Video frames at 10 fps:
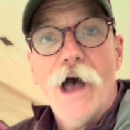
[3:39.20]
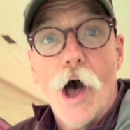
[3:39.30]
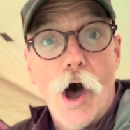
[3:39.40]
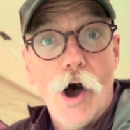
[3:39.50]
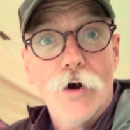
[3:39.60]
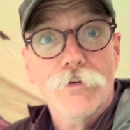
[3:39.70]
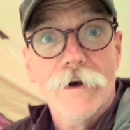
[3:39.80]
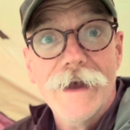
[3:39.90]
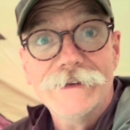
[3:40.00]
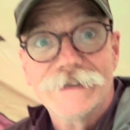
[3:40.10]
All
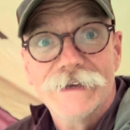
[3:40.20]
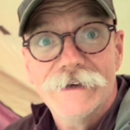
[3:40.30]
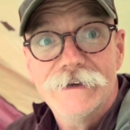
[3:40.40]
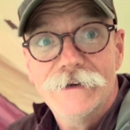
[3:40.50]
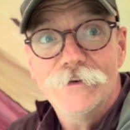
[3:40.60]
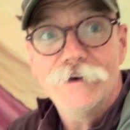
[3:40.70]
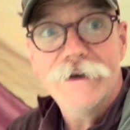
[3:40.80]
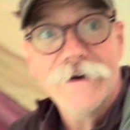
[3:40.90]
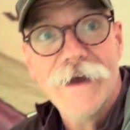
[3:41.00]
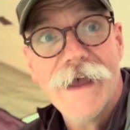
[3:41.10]
right. Well,
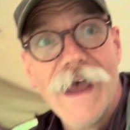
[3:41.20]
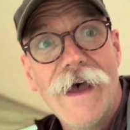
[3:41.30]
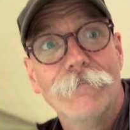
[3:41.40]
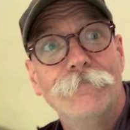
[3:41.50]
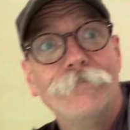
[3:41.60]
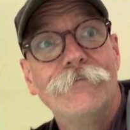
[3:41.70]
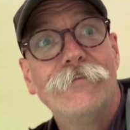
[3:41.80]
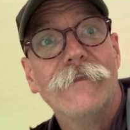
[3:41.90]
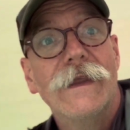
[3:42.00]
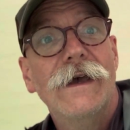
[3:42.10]
here I am.
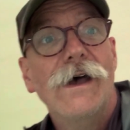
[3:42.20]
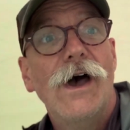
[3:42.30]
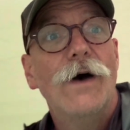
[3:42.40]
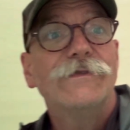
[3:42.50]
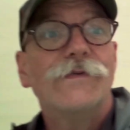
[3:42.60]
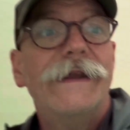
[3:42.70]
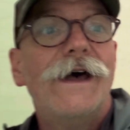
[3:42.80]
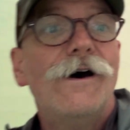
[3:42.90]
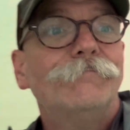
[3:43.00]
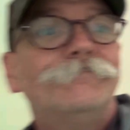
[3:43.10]
Home sweet
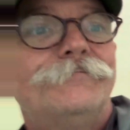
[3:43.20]
home.